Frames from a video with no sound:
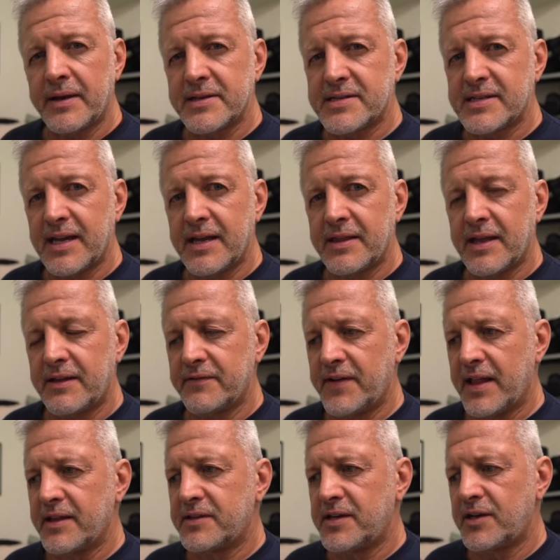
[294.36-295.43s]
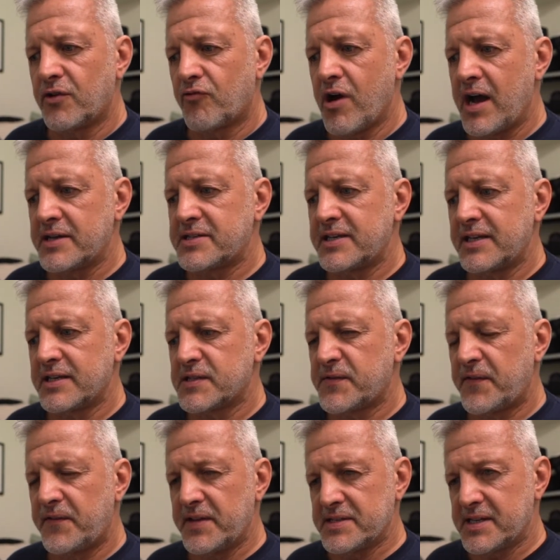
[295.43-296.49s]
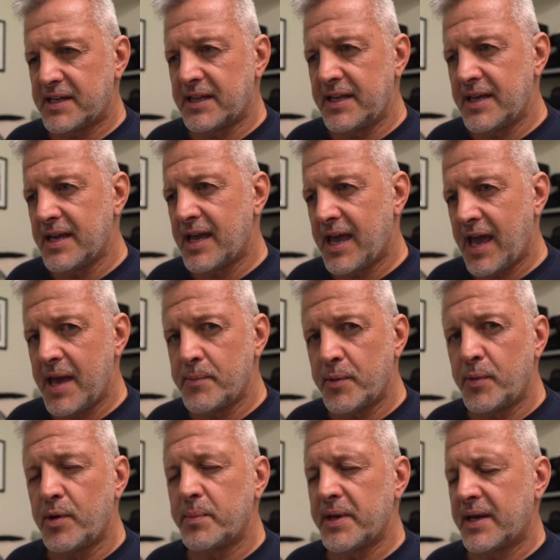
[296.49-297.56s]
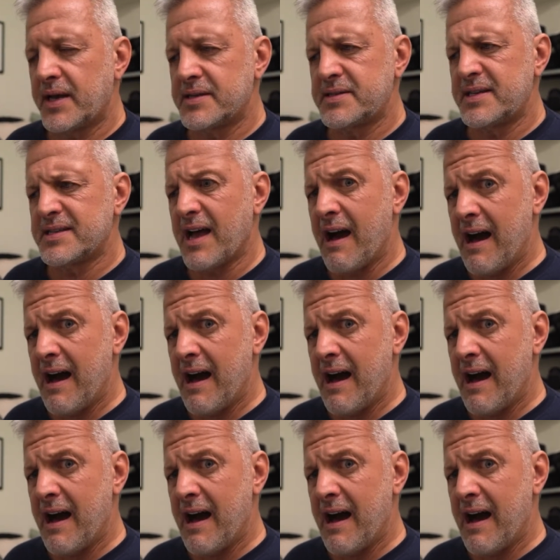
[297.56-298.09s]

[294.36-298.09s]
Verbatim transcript: to say that Valentino Rossi is physically incapable because he's